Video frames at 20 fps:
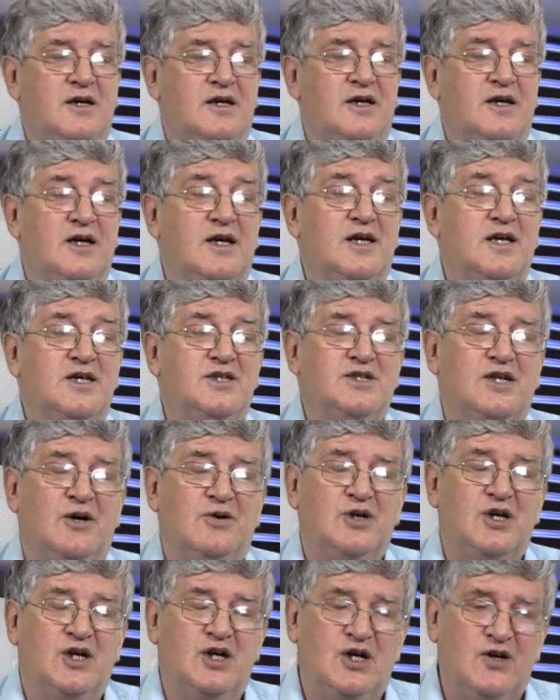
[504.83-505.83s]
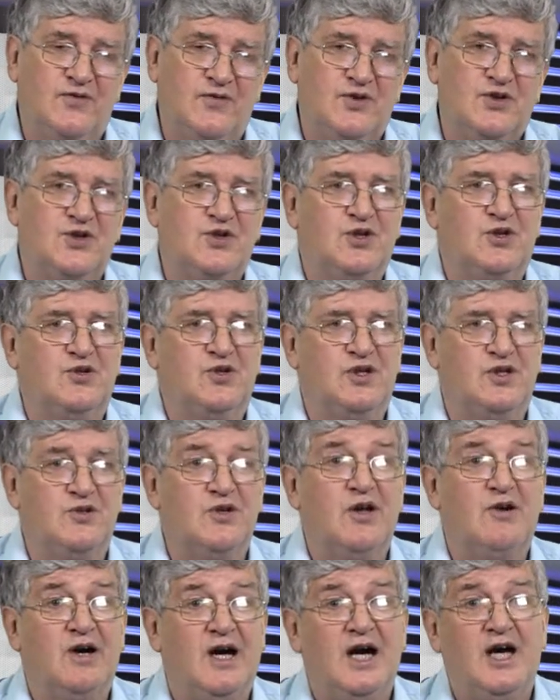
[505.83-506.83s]
It's only offered to you.
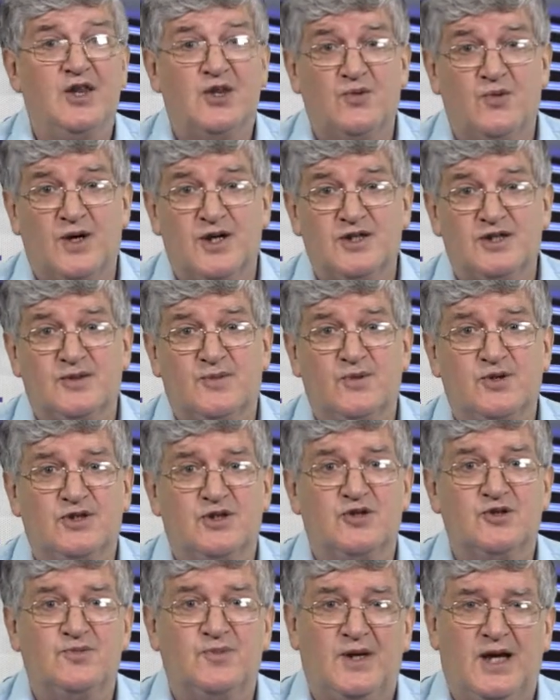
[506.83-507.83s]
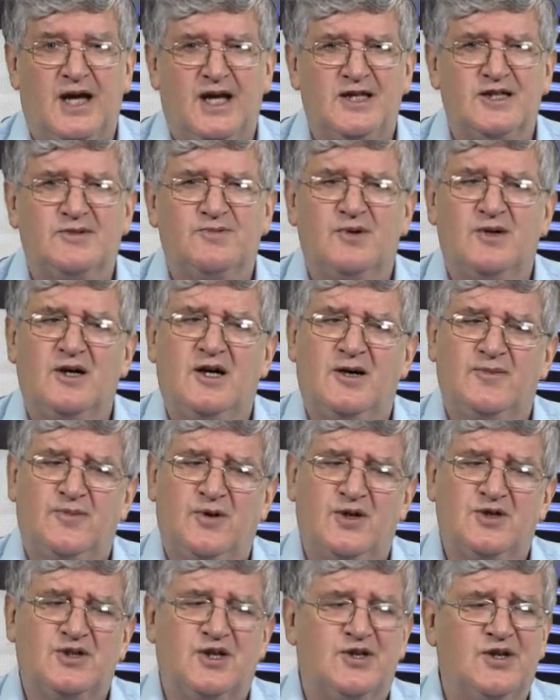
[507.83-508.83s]
There are other ways to produce plans, but I
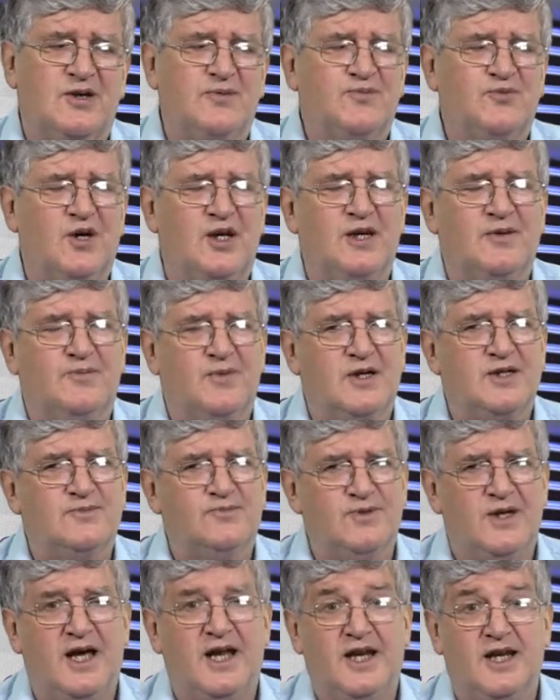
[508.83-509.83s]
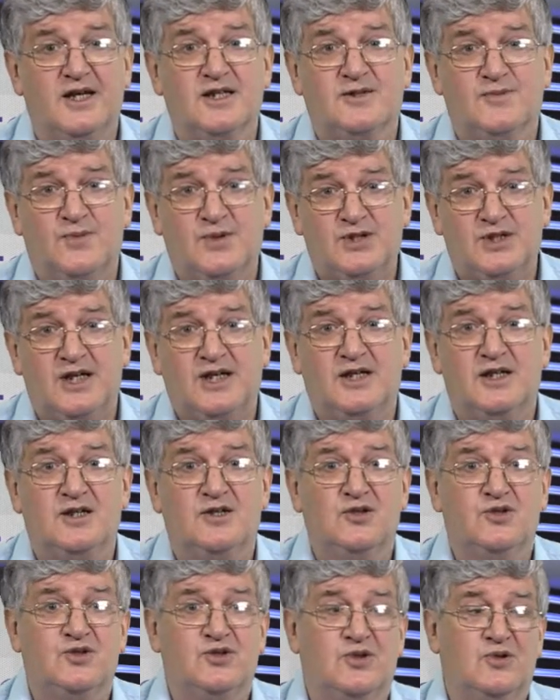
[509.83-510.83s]
personally think product-based planning is a particularly
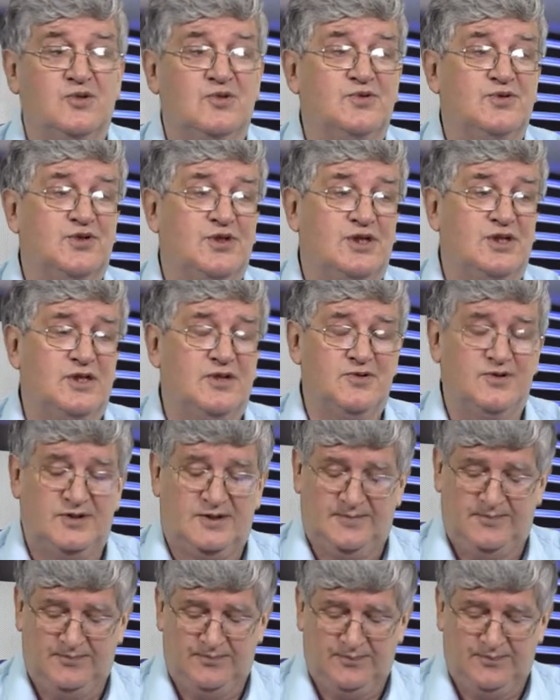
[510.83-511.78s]
good tool to use.